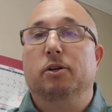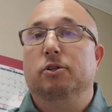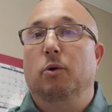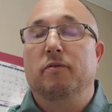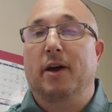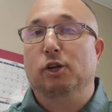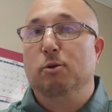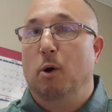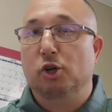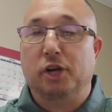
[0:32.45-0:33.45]
So we've had
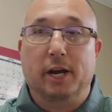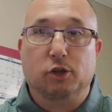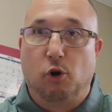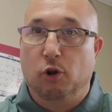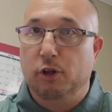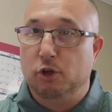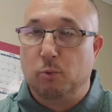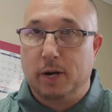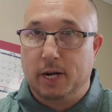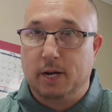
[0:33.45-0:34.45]
Jamar Chase earlier this
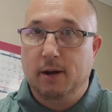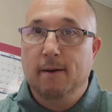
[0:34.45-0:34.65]
week.